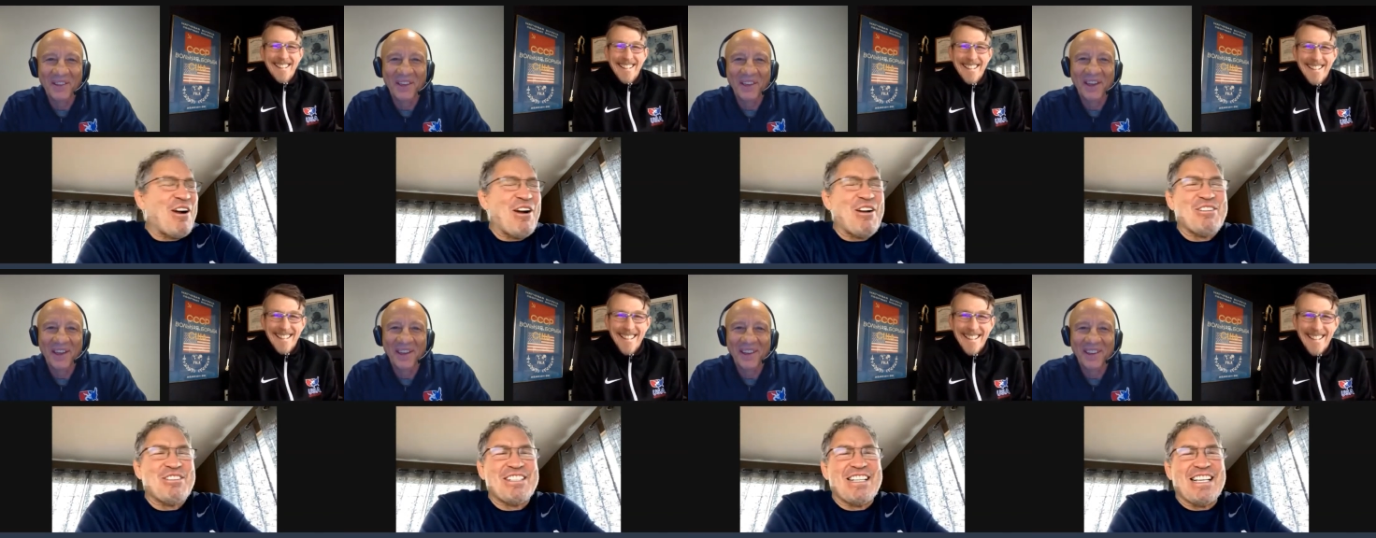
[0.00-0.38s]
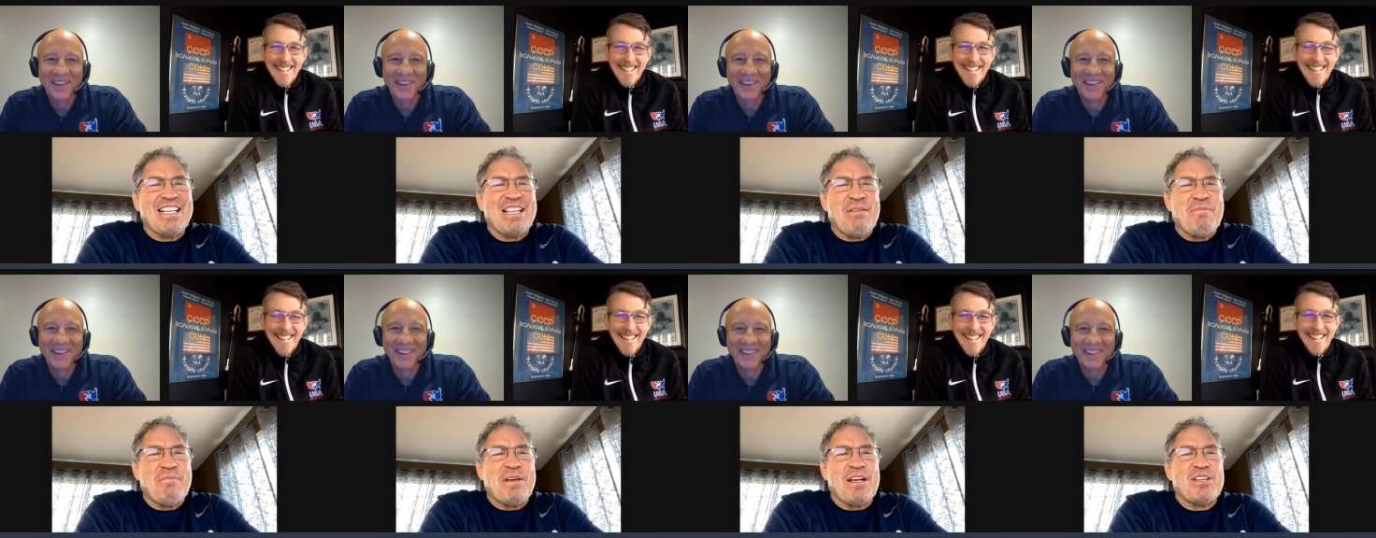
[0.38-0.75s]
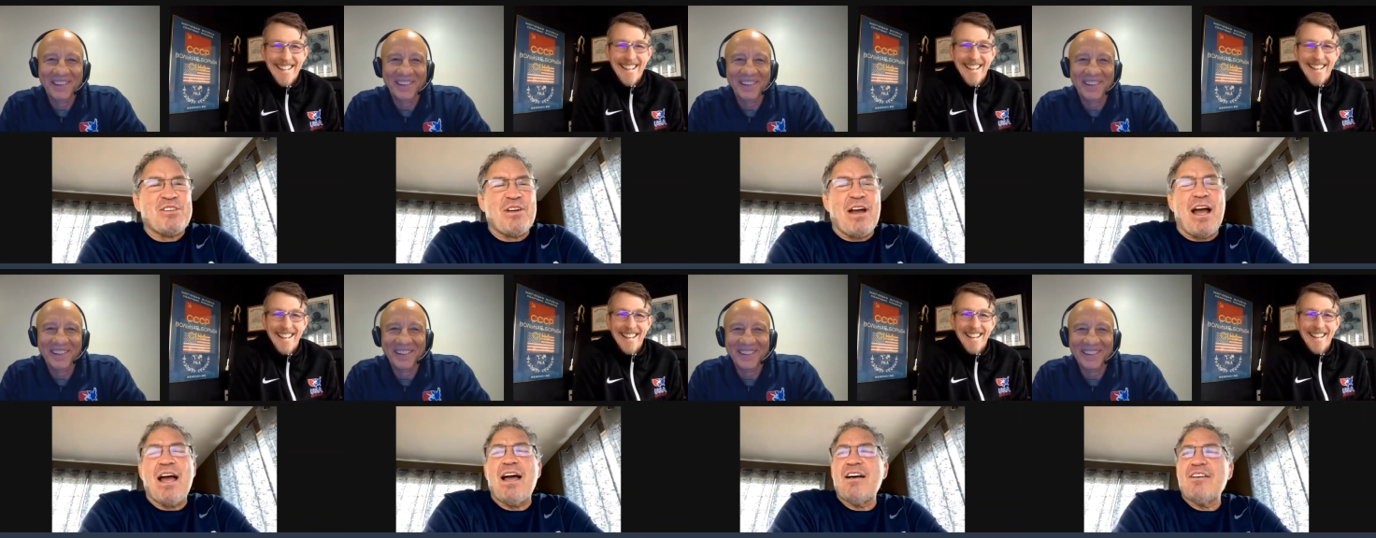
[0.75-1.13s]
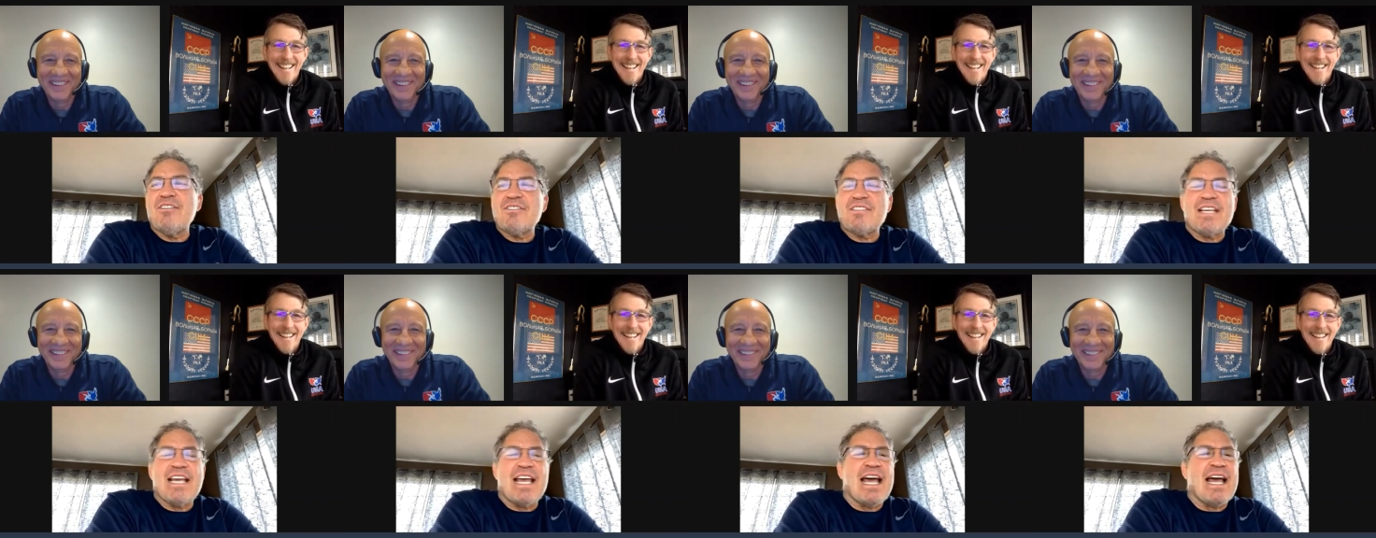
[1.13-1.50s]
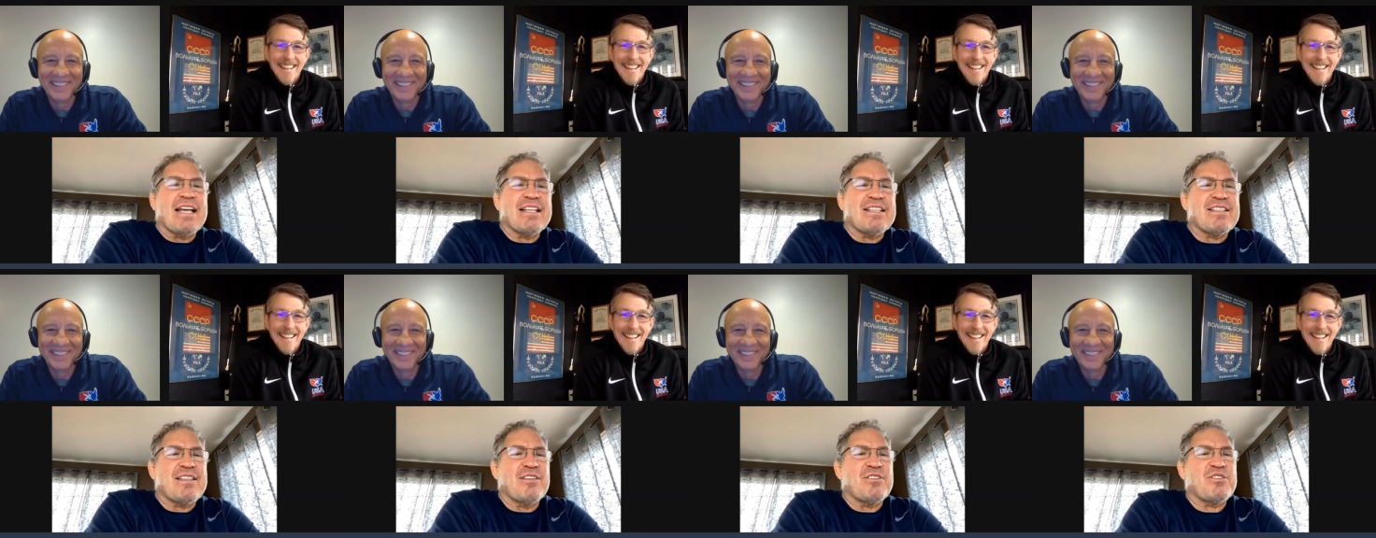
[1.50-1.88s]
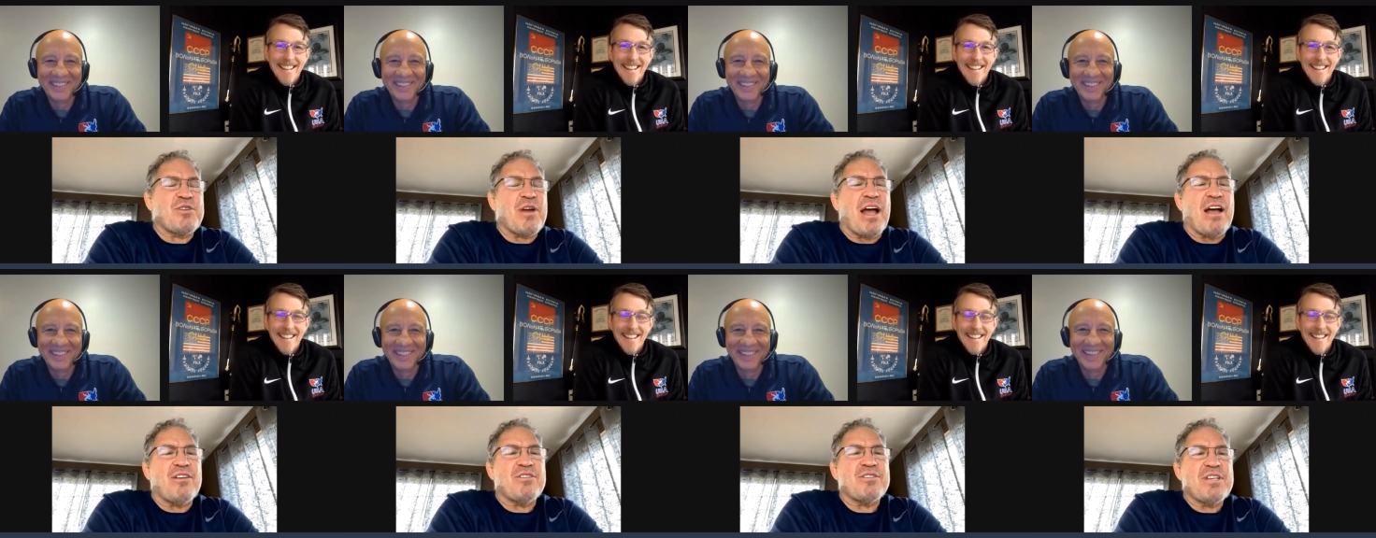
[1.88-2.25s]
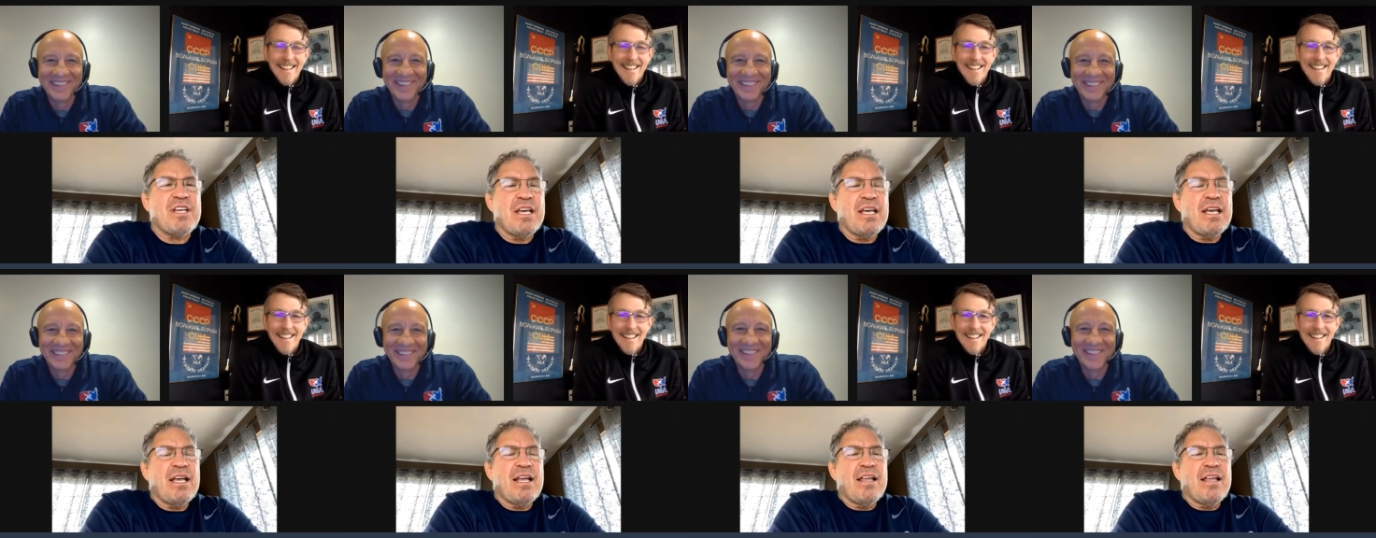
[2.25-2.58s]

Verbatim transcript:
Speaker 1: as the Olympic trials, yeah, the trials,